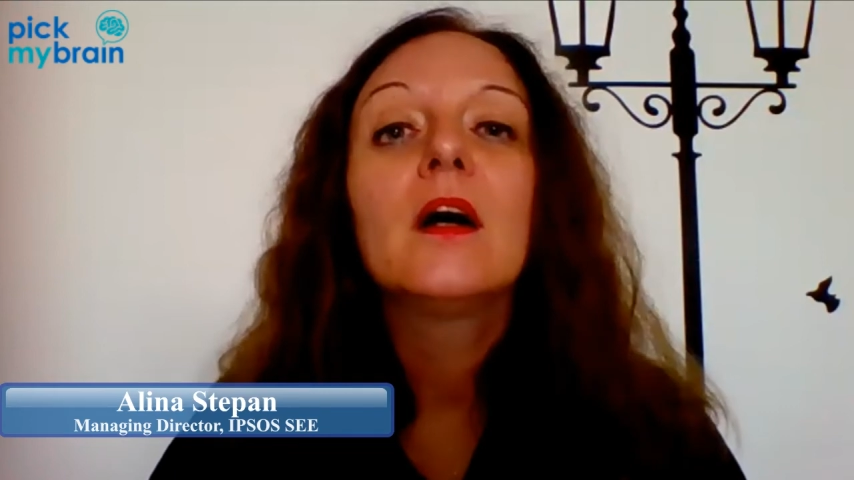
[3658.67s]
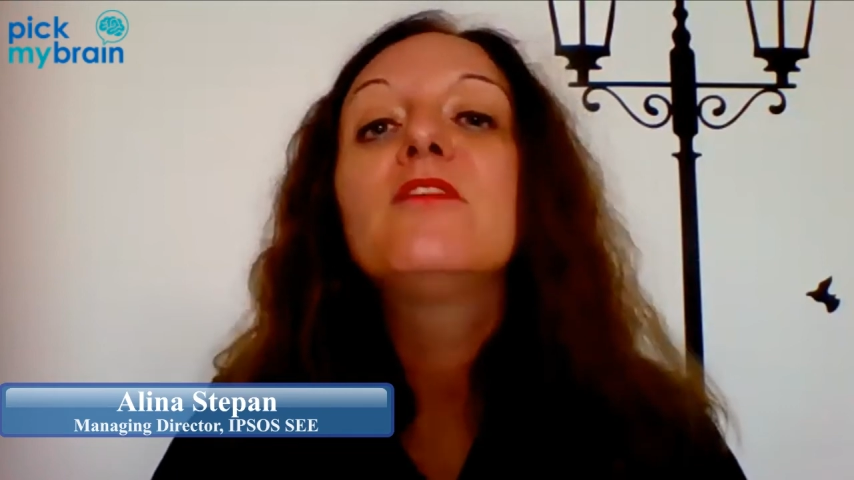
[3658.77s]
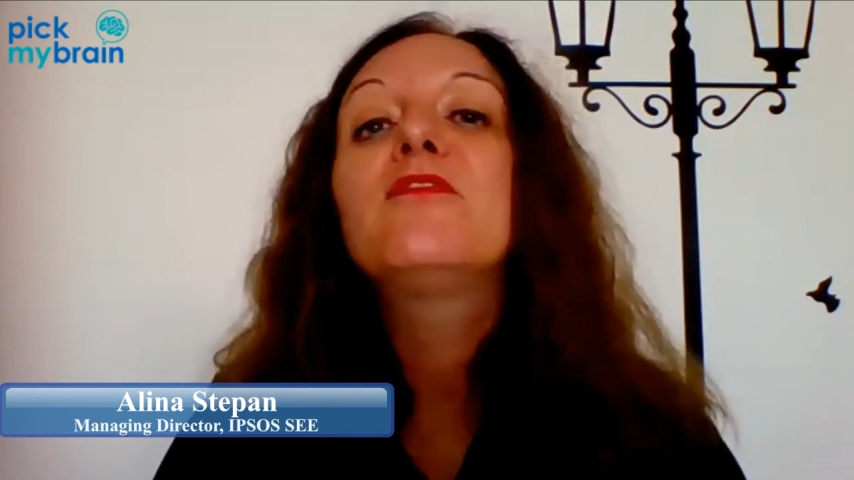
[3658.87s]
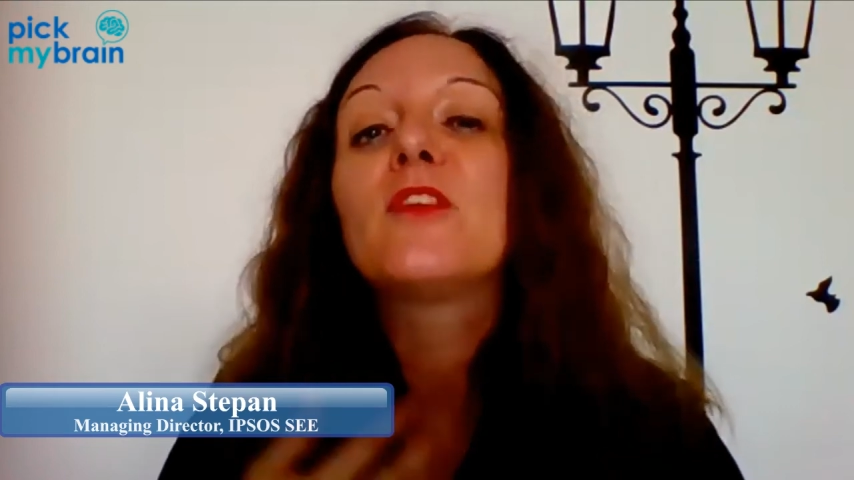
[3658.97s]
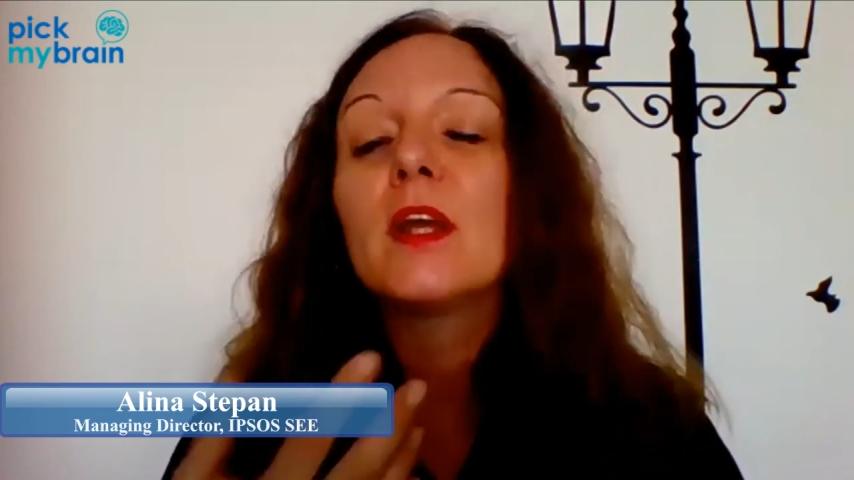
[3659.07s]

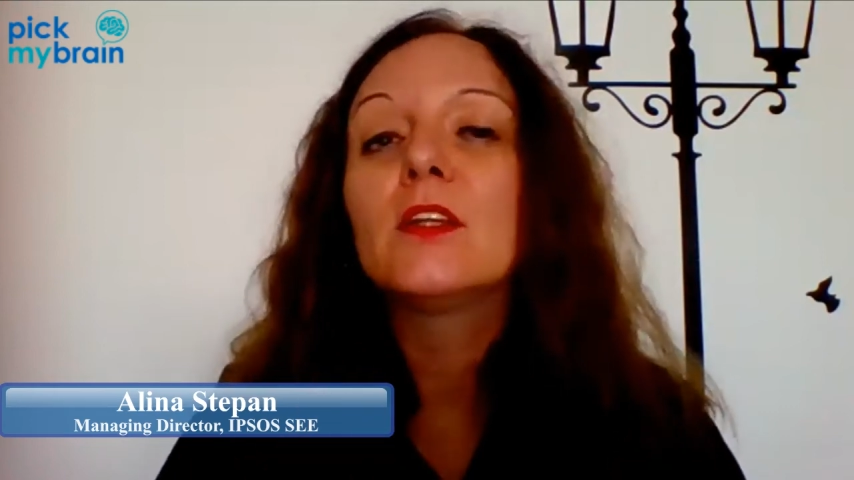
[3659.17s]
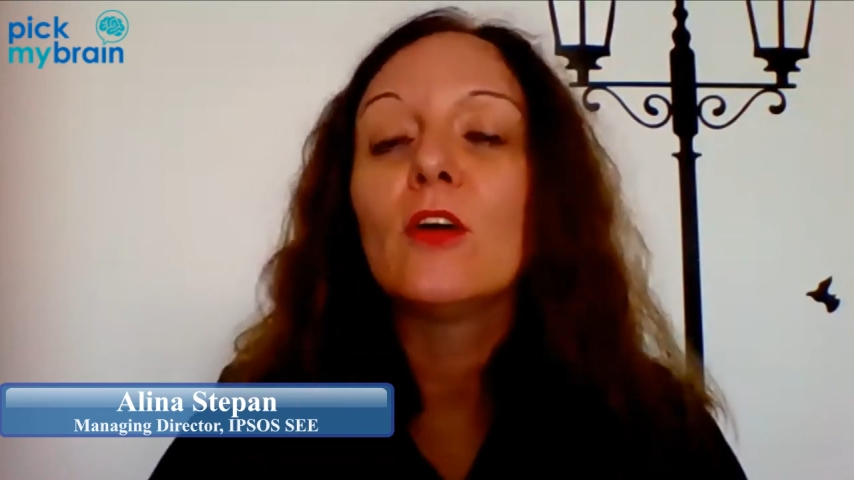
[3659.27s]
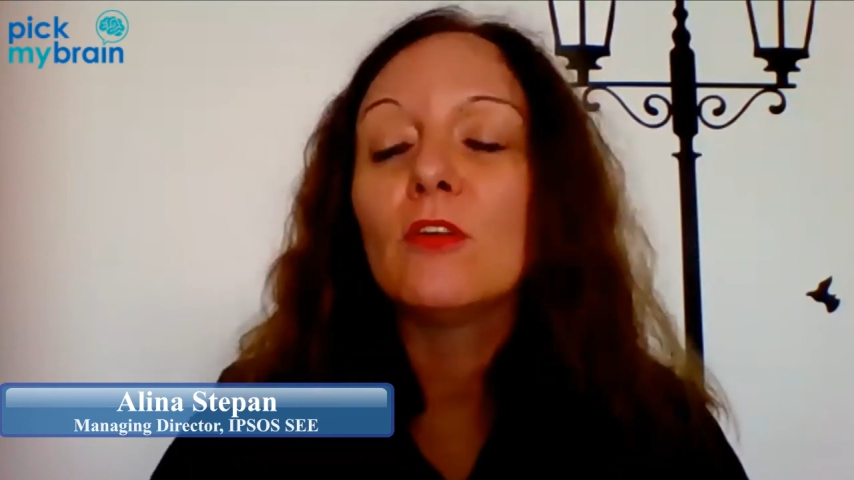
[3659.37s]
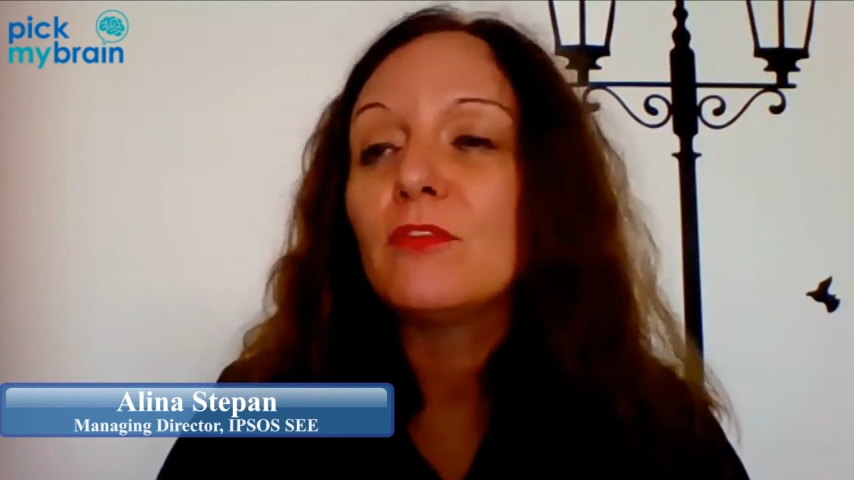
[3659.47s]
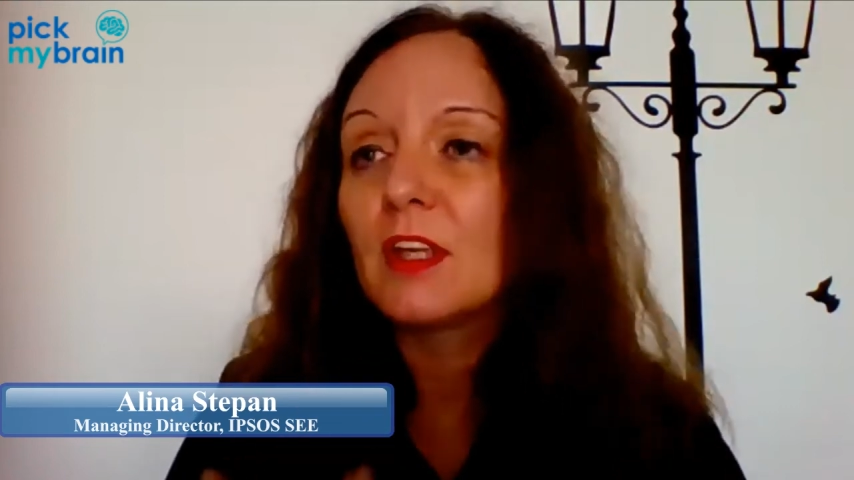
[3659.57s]

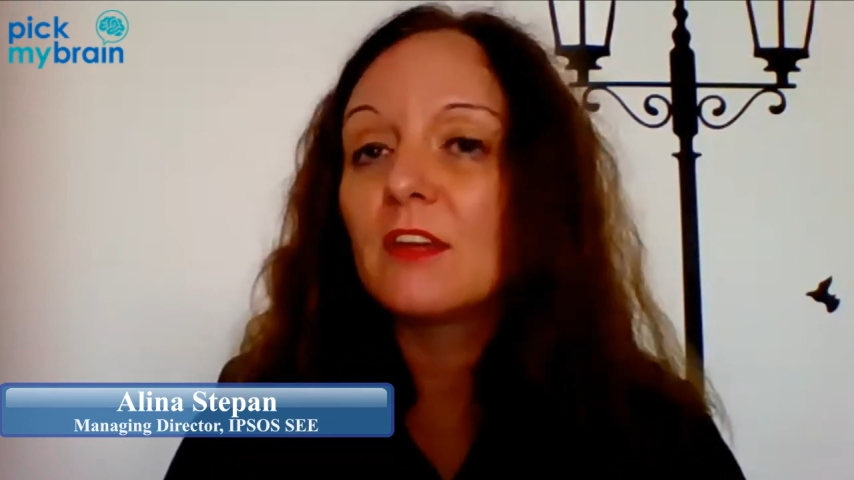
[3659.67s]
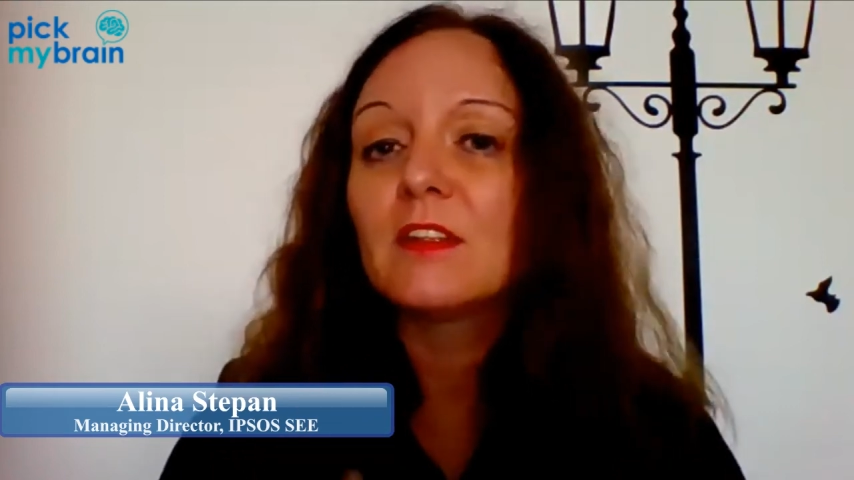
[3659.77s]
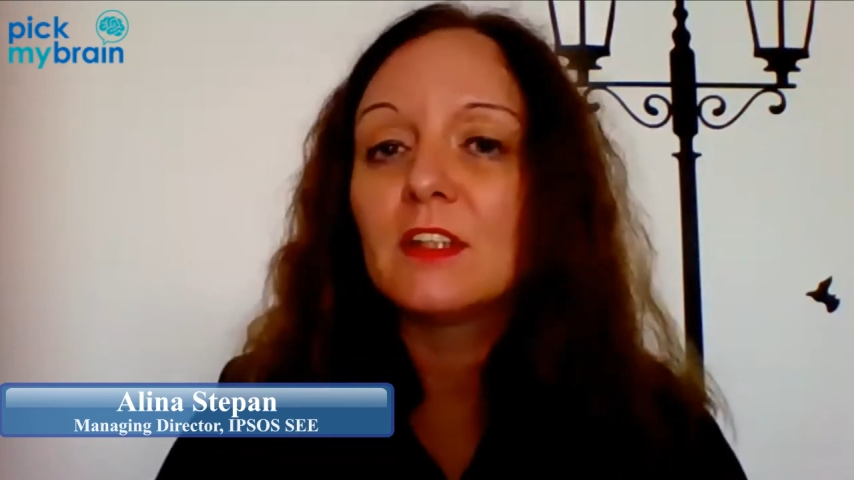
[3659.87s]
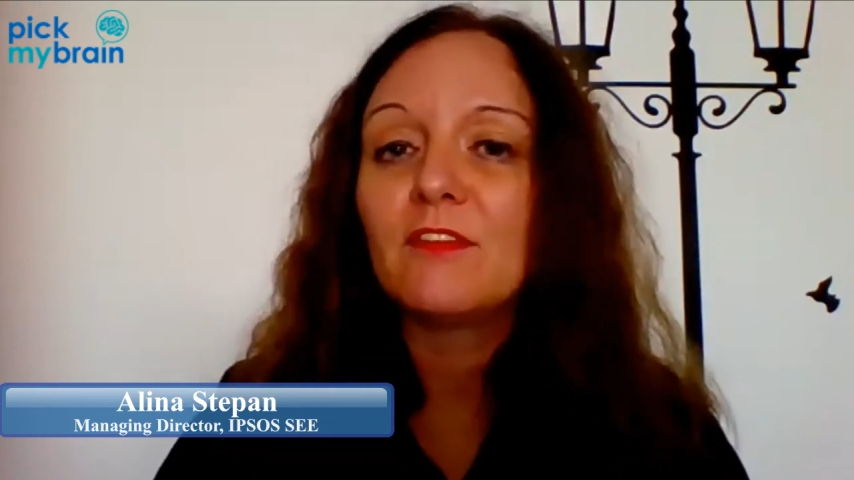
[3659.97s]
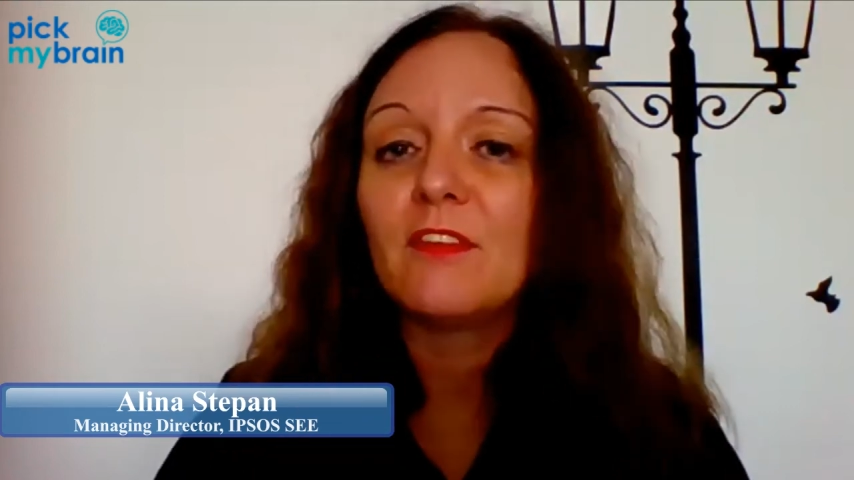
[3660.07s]
afraid of,
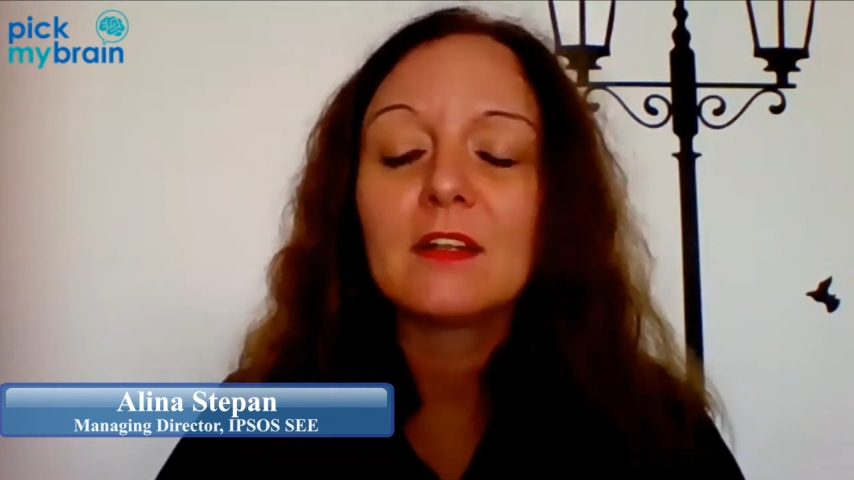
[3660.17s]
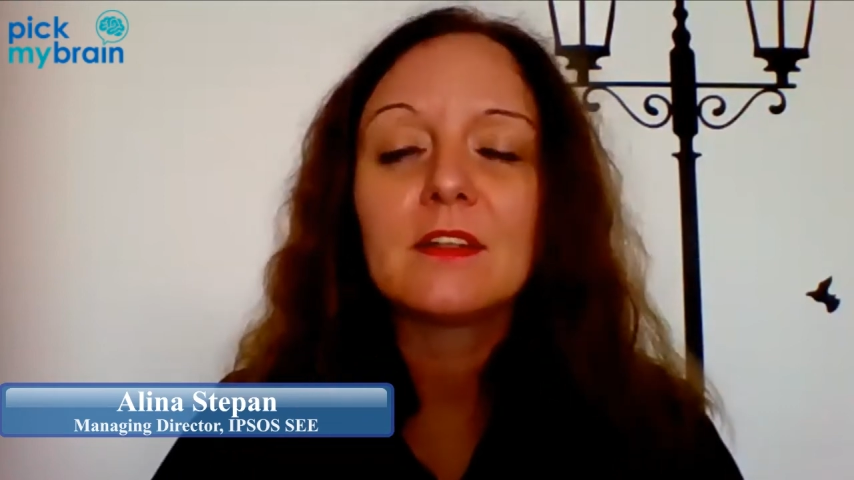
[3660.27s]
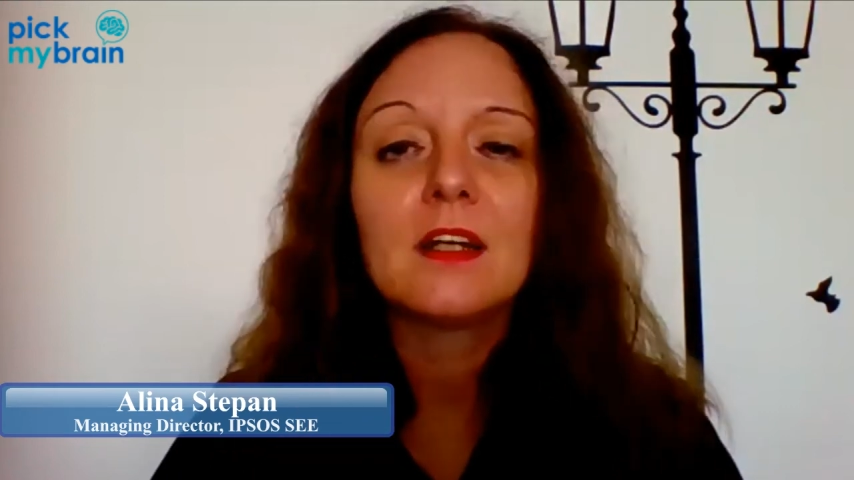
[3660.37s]
given the fact